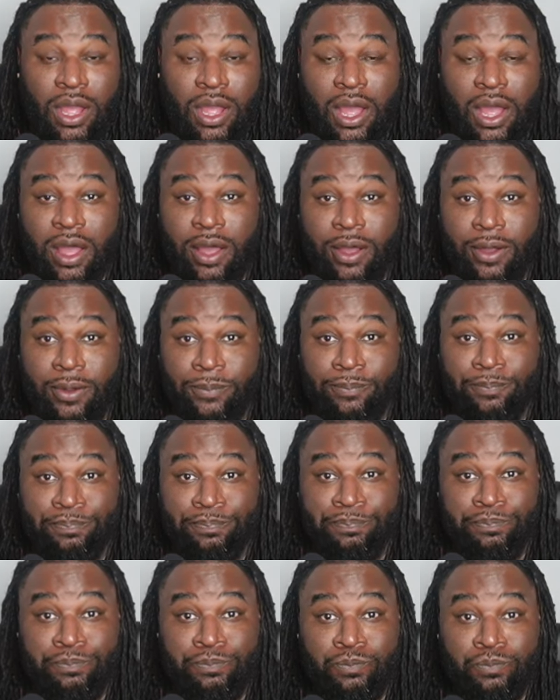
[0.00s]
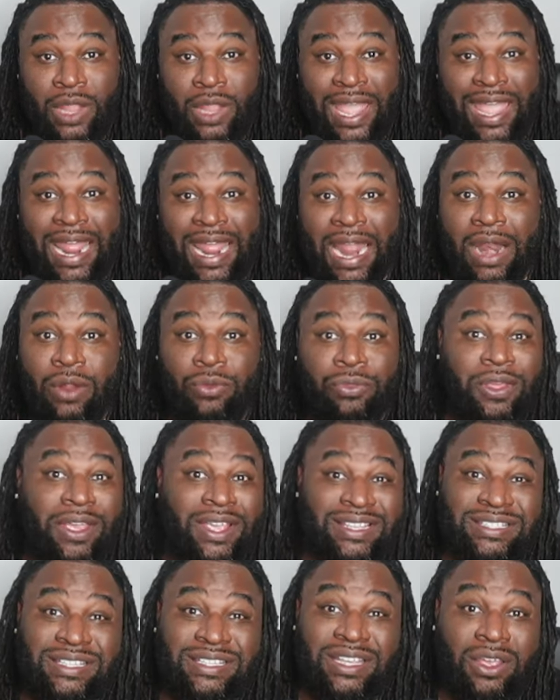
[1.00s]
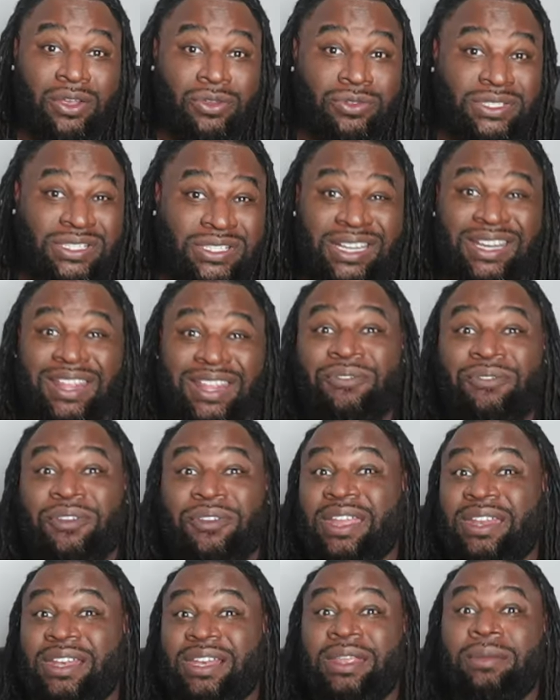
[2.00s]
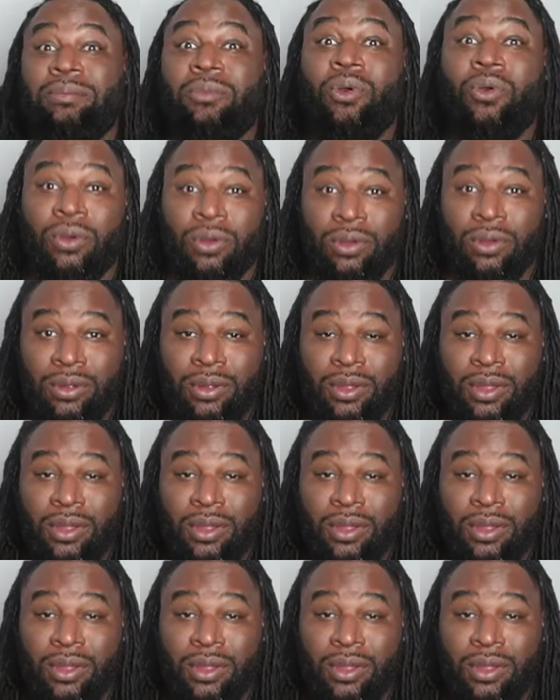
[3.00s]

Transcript: And I don't think it sells significantly more.